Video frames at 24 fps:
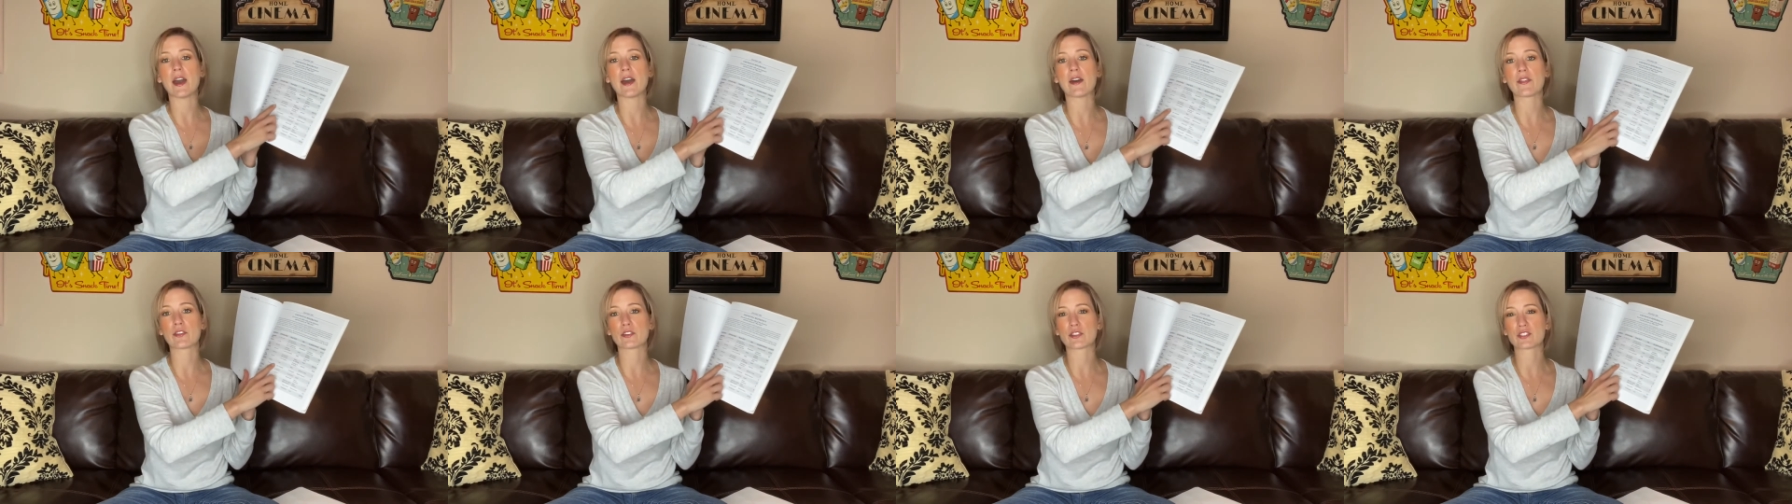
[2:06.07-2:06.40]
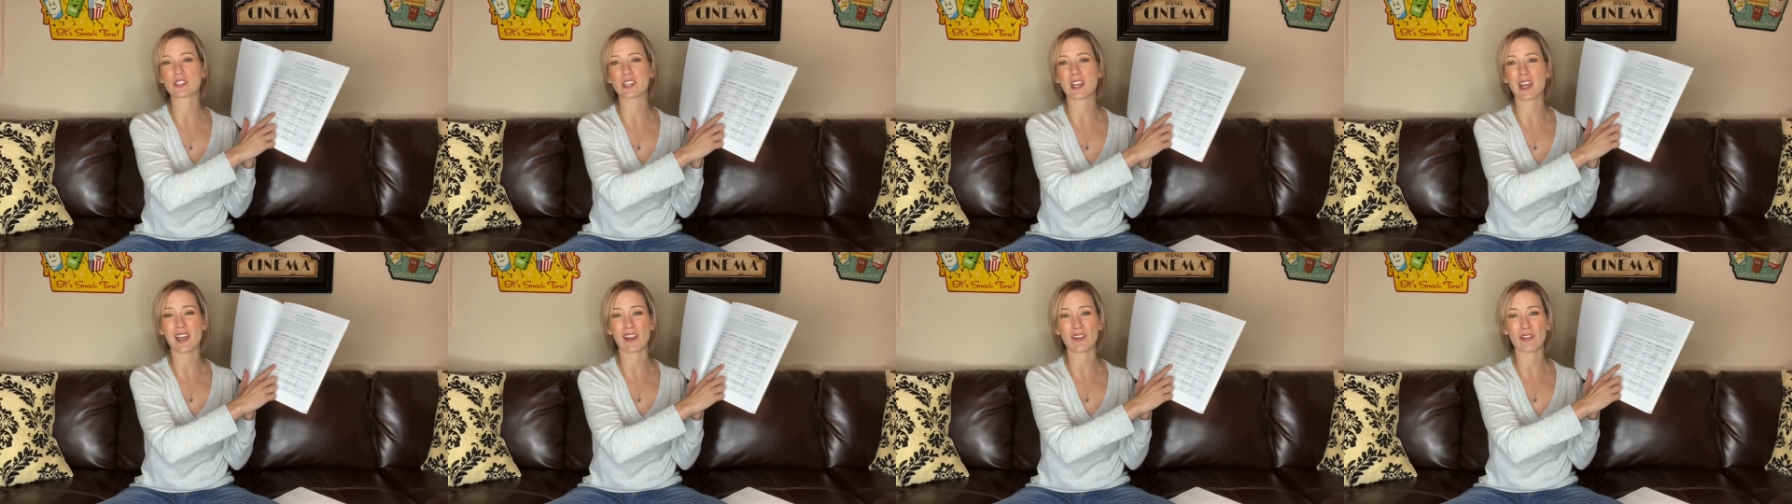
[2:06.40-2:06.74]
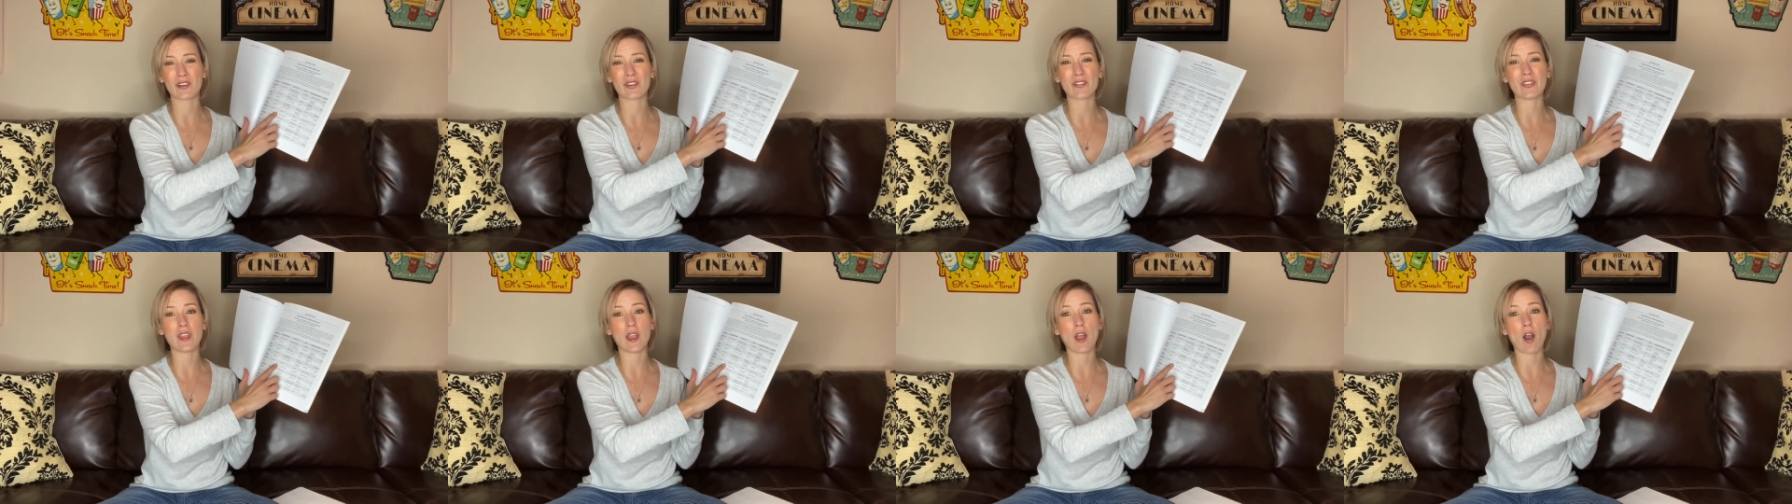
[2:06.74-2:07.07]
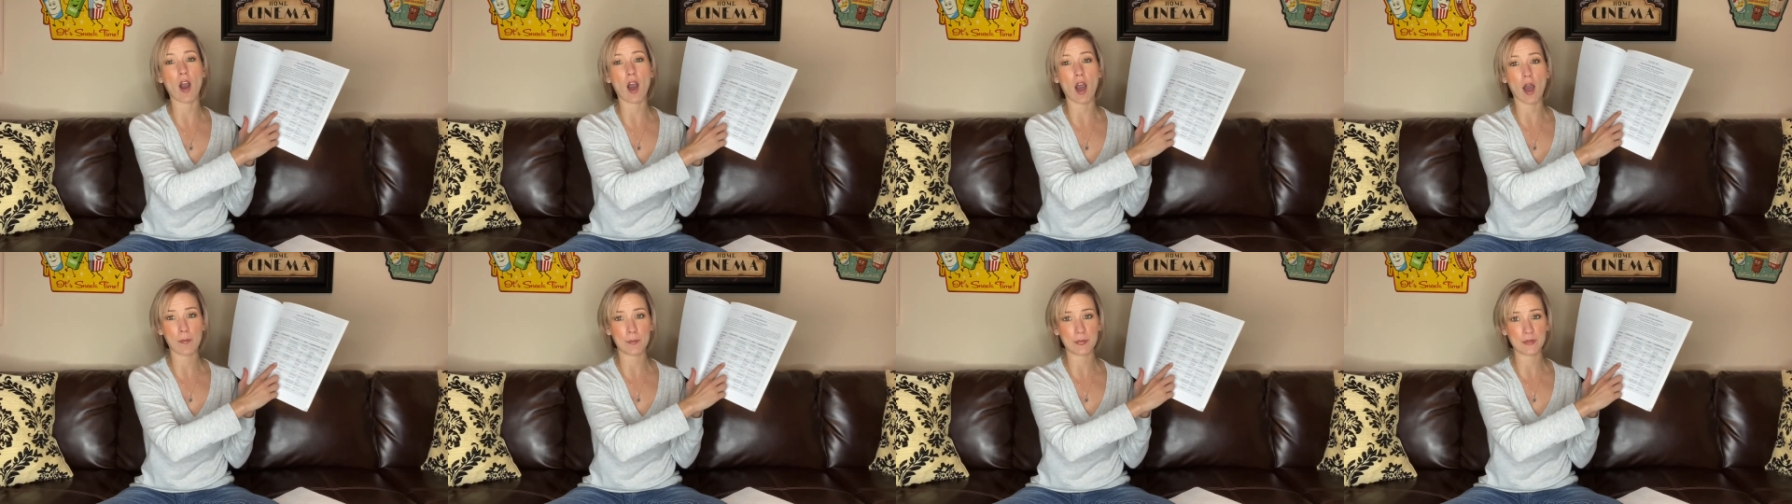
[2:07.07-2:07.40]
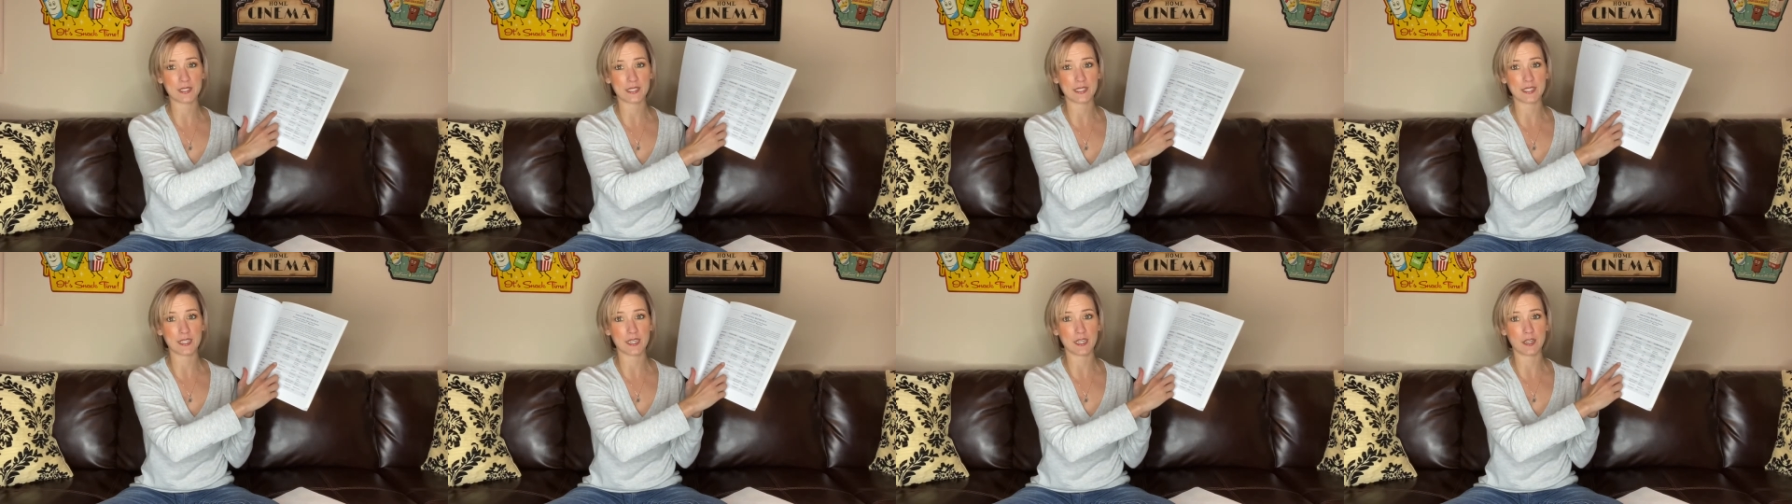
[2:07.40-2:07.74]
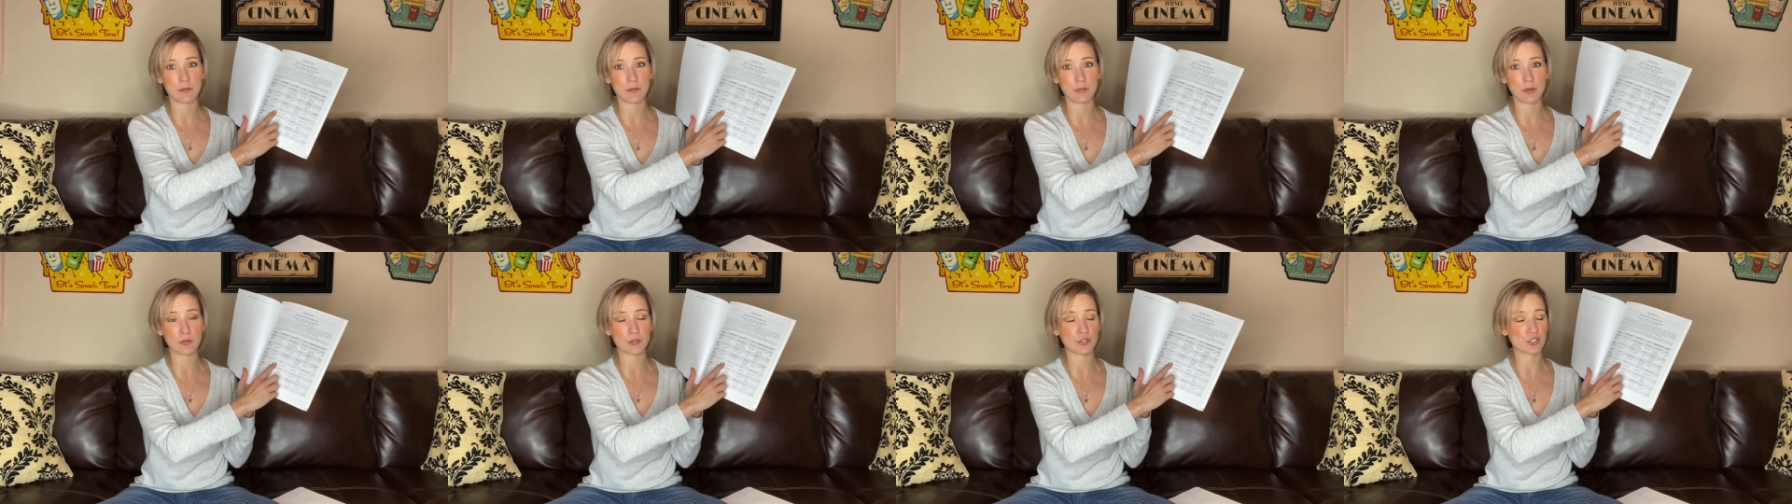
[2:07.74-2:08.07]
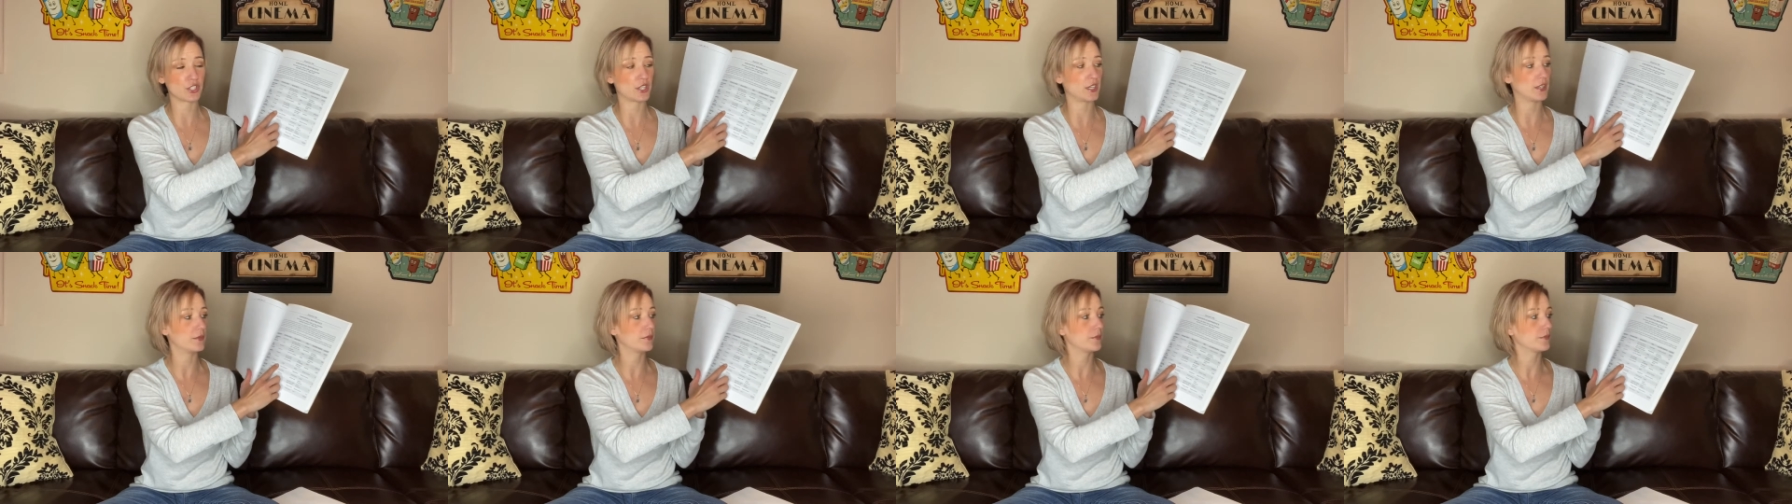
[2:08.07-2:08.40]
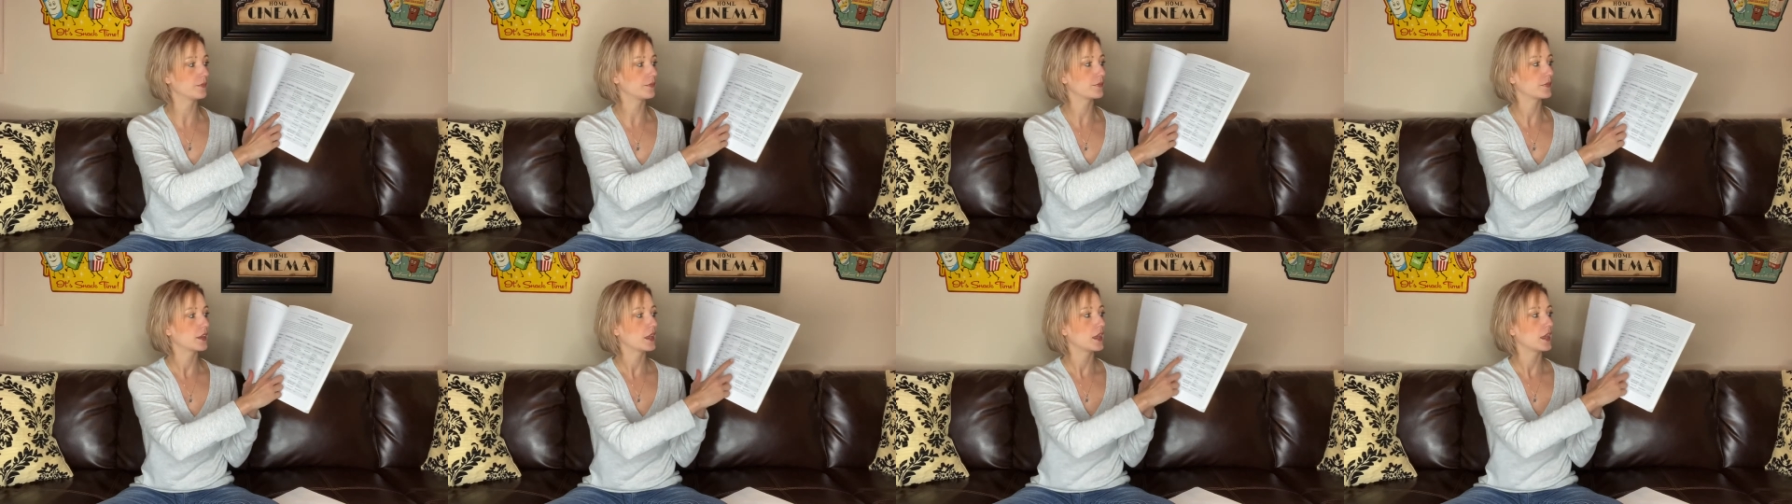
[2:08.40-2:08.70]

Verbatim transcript: other side or the opposite emotion,